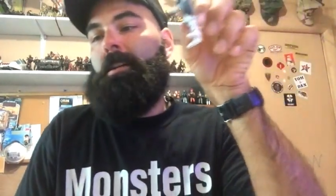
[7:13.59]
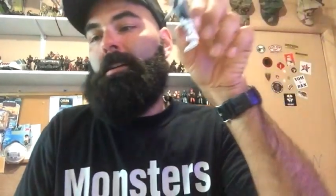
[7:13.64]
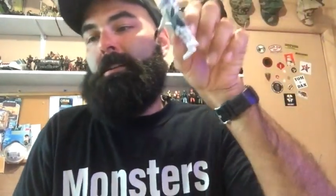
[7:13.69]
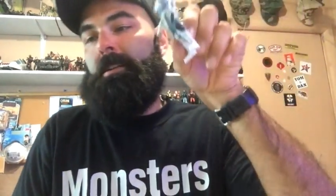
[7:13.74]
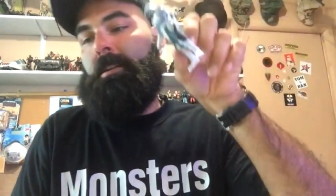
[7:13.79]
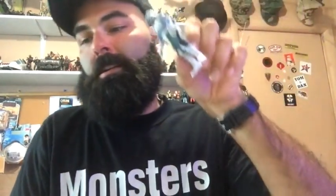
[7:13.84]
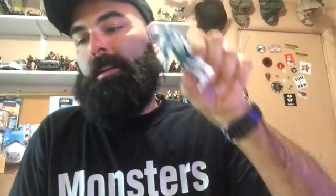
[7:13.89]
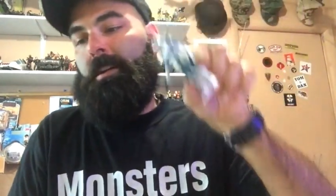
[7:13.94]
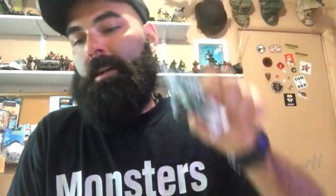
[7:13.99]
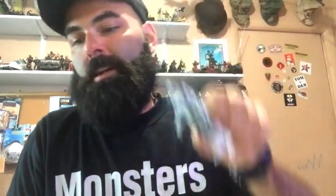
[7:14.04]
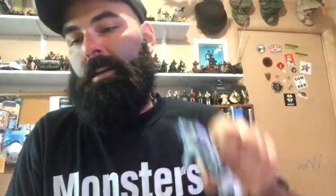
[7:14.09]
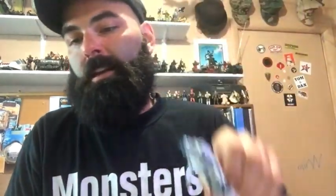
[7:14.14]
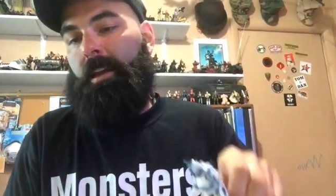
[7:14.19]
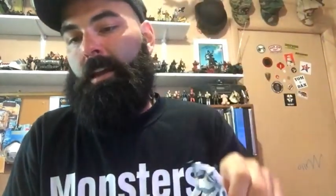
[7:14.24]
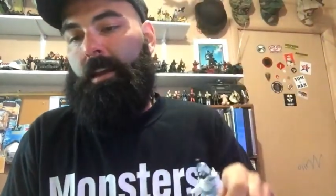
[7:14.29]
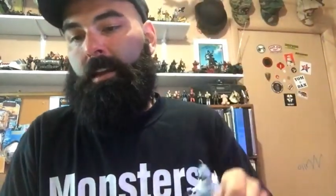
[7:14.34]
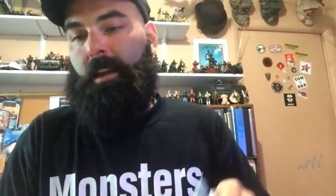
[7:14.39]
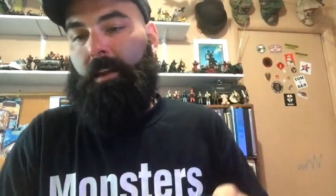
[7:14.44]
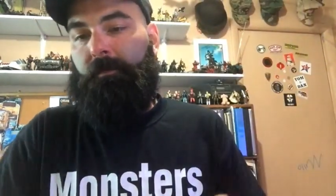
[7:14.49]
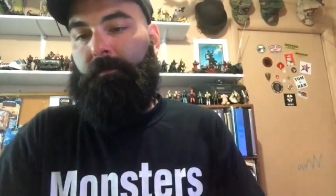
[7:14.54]

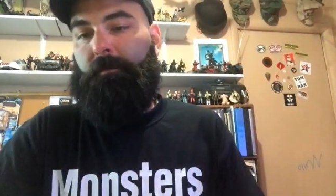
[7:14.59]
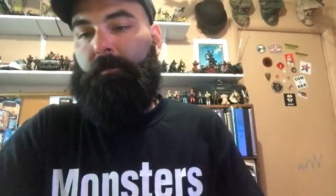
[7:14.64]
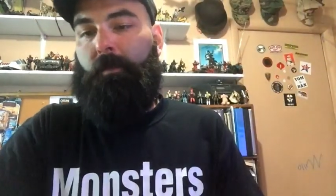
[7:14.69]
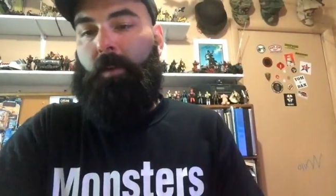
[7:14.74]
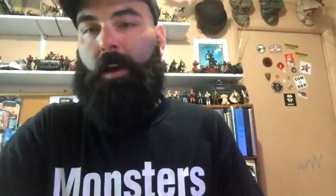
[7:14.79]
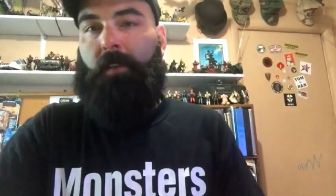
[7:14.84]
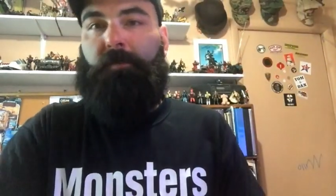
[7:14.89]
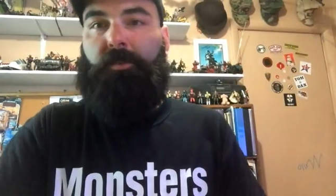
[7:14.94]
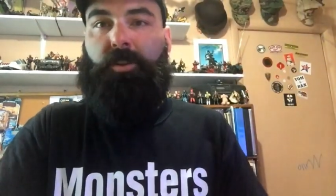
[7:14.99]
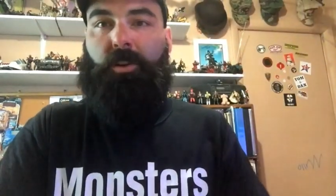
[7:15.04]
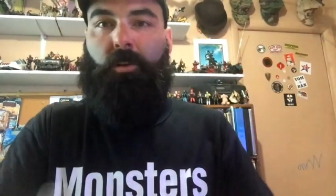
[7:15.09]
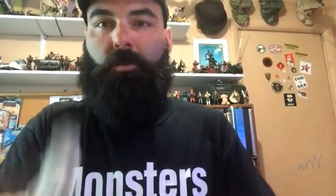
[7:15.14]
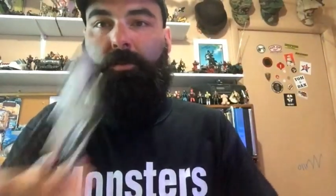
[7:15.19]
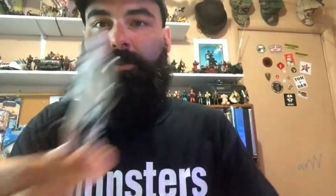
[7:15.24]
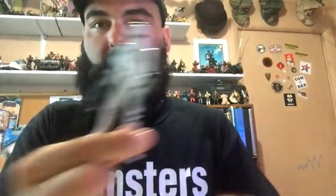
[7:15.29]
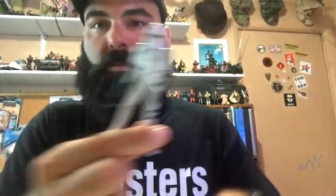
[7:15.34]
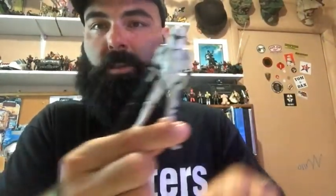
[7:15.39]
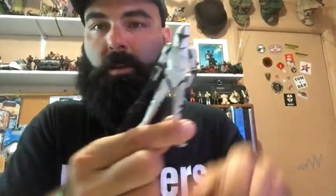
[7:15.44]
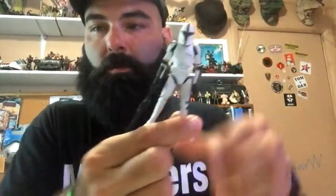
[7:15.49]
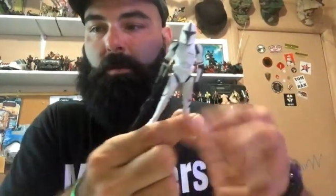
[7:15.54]
And I've shown
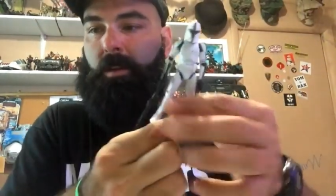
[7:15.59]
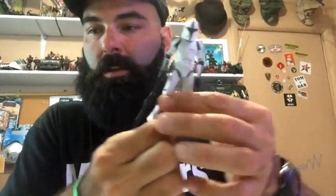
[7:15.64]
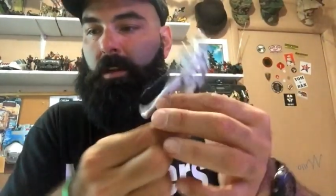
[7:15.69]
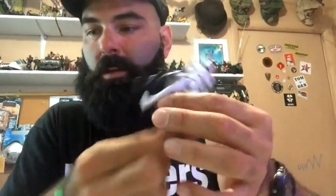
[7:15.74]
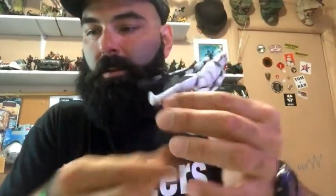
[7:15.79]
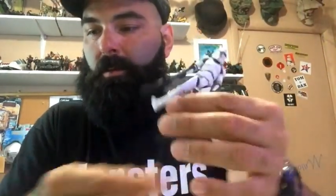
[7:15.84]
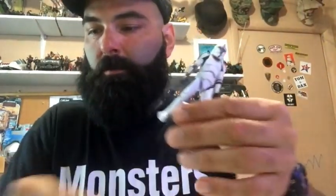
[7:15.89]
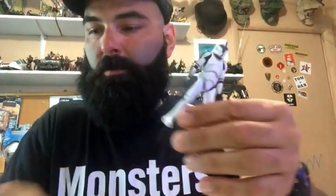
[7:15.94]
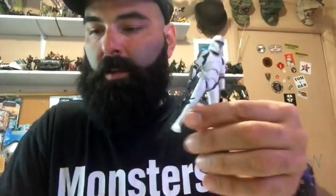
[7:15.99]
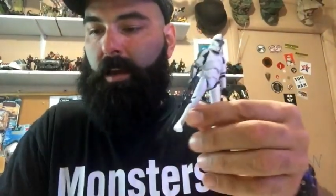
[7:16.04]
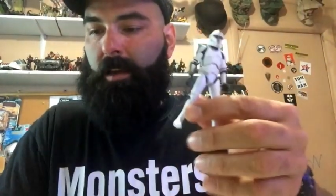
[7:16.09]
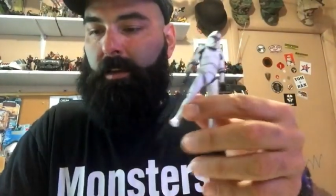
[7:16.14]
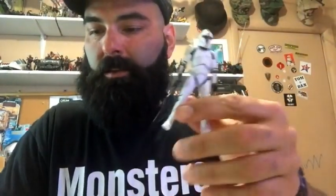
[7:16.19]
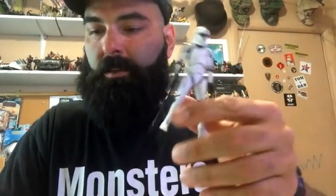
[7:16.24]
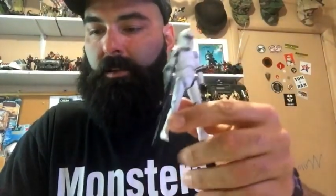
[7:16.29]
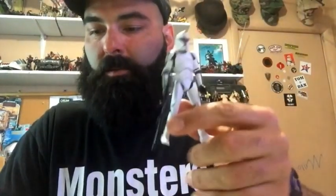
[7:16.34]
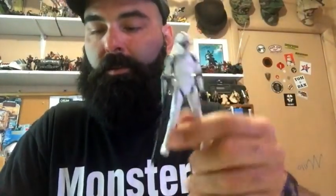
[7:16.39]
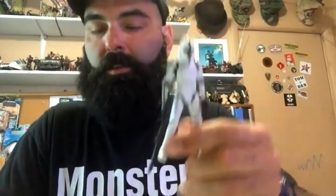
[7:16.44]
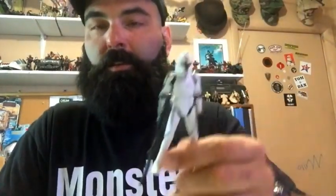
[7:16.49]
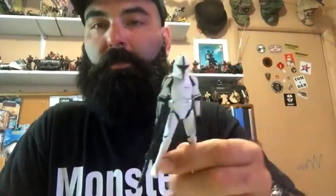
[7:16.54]
you some of the other Black
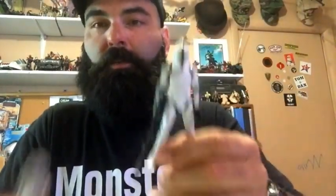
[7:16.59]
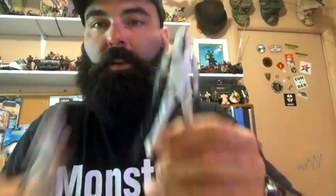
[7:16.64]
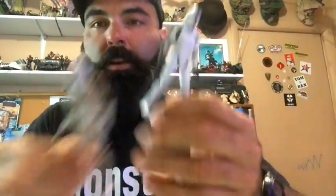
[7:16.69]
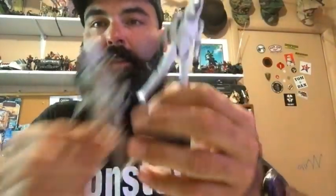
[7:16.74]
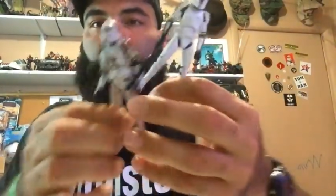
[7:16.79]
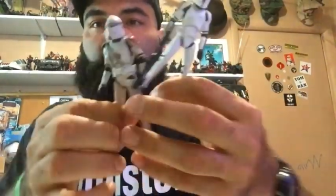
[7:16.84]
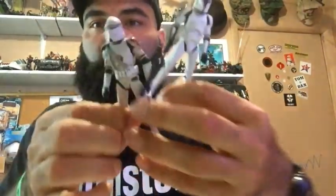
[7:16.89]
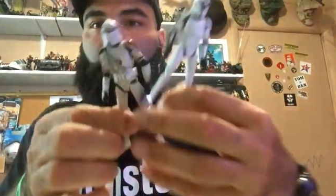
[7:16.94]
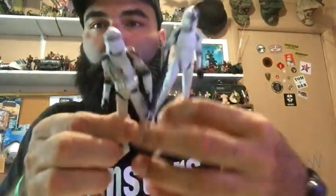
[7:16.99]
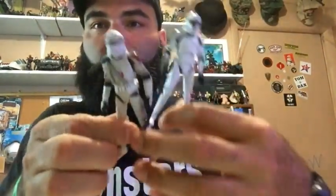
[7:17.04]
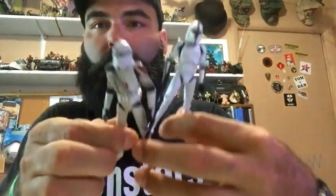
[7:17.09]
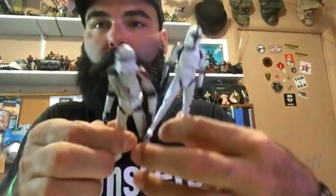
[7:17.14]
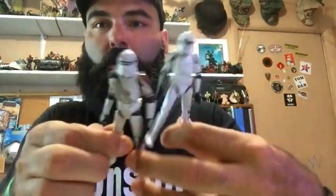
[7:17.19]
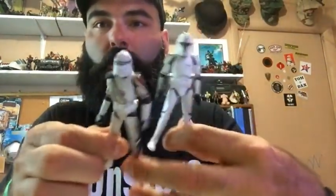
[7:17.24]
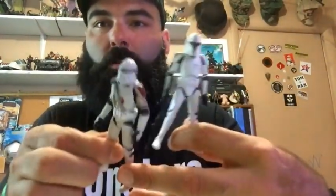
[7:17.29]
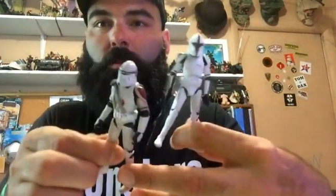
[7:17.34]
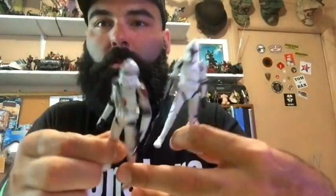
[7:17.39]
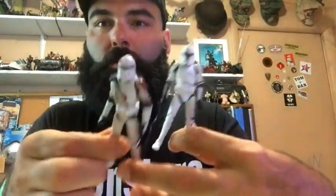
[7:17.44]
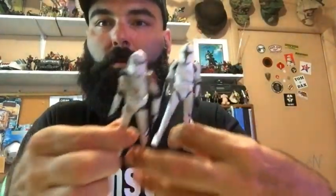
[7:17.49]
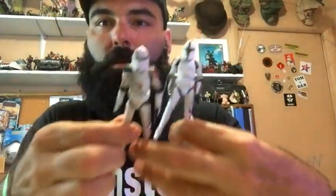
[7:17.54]
Series figures that have
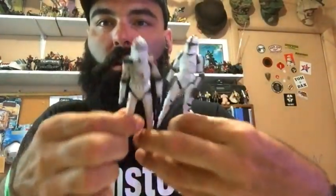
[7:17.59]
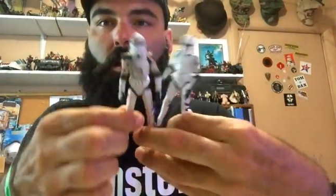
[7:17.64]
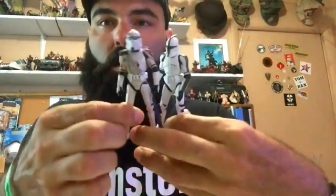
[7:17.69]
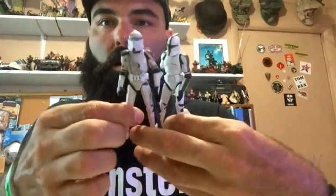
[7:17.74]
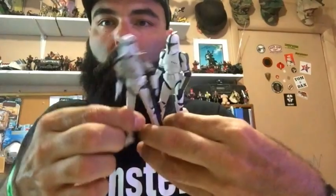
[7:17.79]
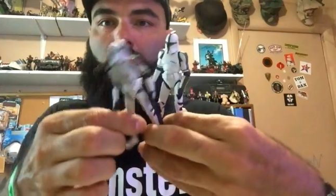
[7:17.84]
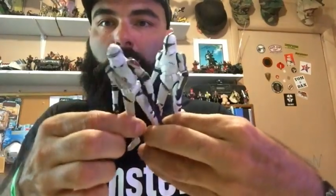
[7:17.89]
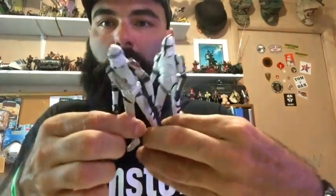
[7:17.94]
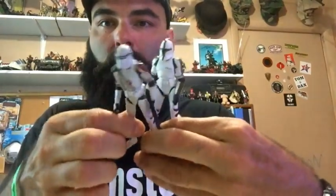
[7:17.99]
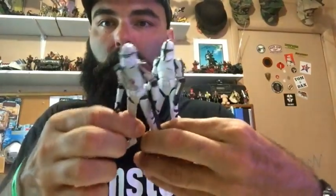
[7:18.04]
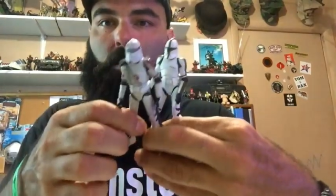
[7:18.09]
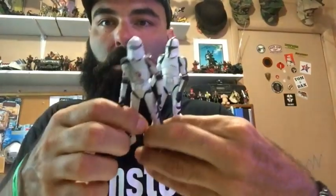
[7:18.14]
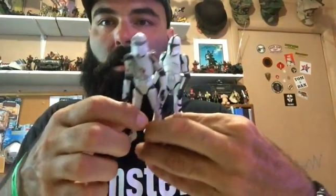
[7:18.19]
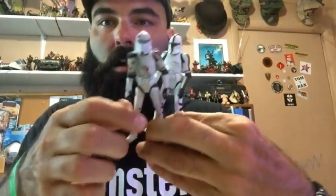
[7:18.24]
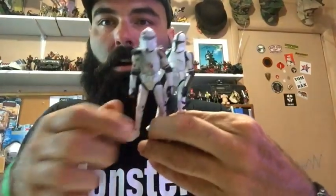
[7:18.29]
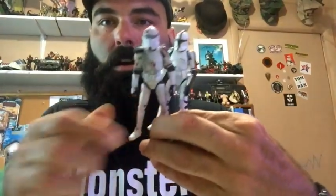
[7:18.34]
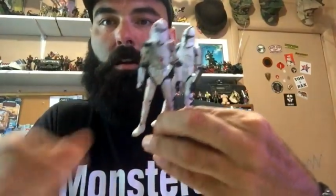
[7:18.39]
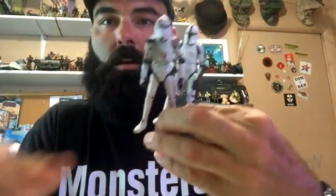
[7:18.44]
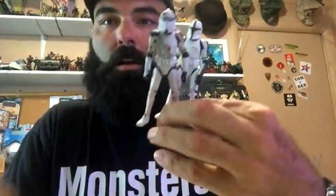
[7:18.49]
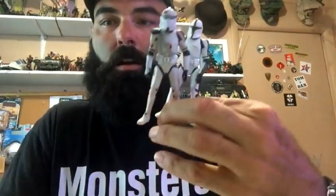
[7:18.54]
all
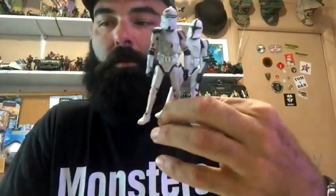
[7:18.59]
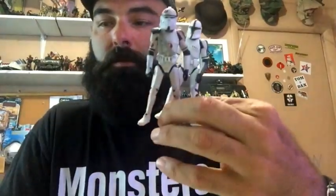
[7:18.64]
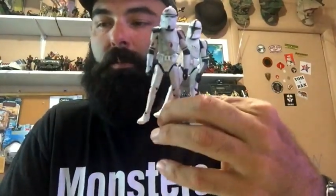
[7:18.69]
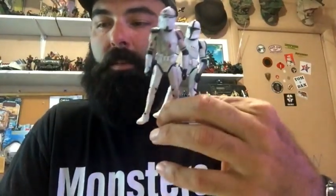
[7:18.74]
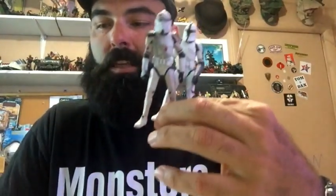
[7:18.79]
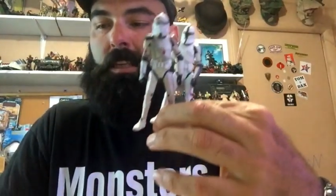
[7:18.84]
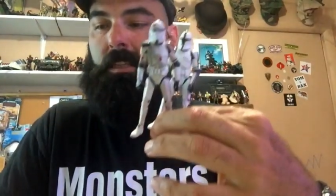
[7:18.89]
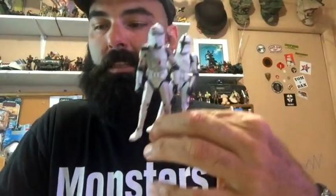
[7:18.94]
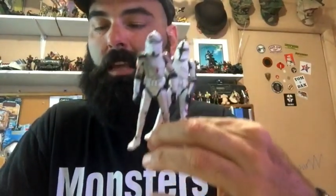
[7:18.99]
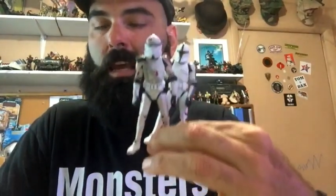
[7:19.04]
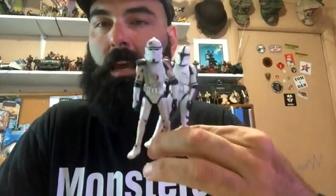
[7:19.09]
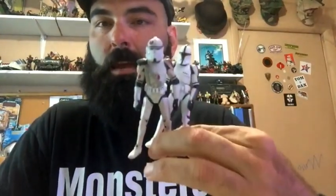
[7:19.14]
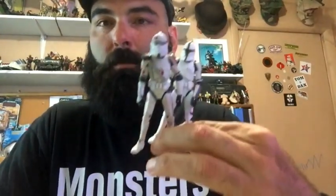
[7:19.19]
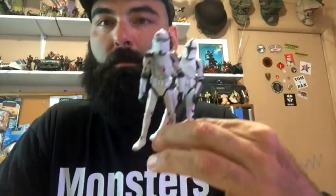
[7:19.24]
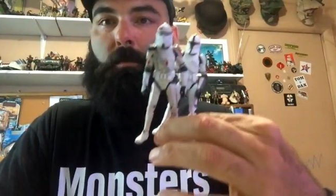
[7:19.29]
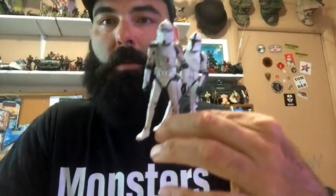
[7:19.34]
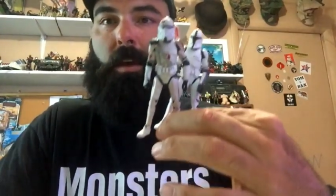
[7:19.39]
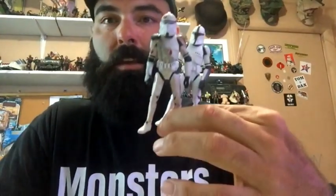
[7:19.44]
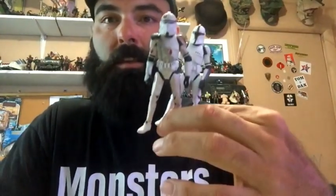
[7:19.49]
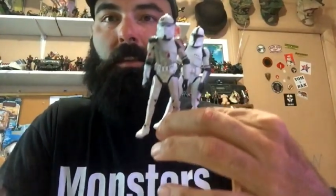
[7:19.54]
gone off of the
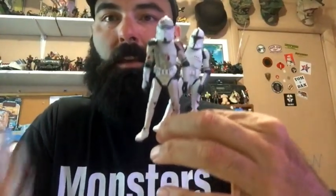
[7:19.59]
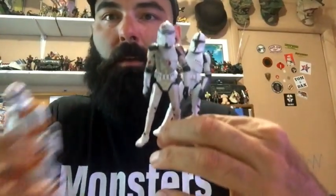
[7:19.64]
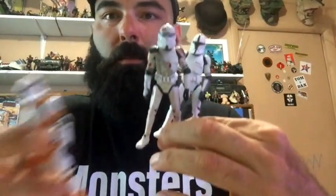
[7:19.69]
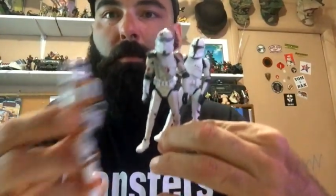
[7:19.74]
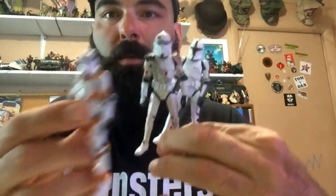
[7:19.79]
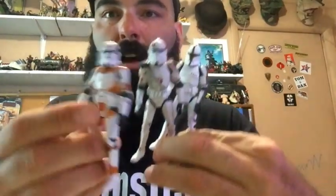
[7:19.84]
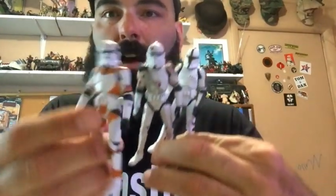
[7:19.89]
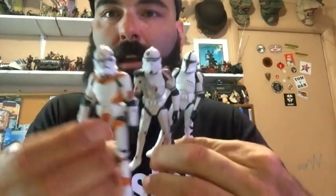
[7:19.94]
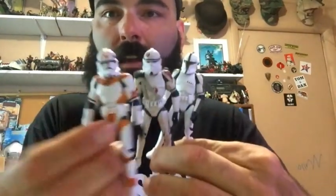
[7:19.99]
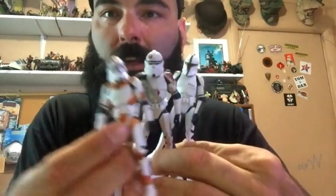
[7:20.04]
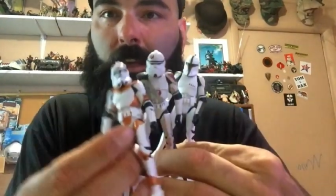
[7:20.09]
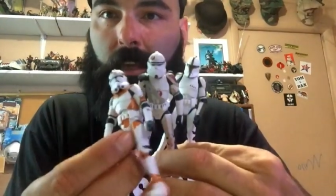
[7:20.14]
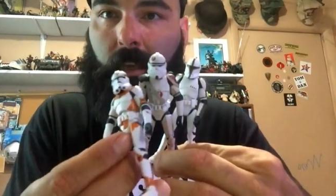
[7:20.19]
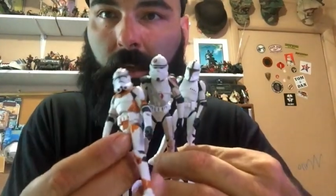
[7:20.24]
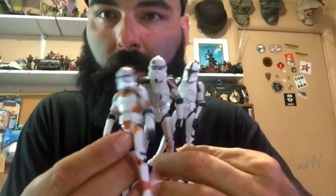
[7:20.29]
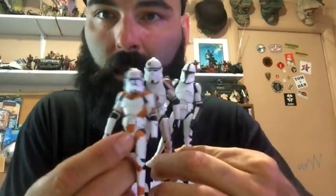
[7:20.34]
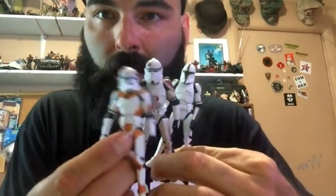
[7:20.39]
same basic body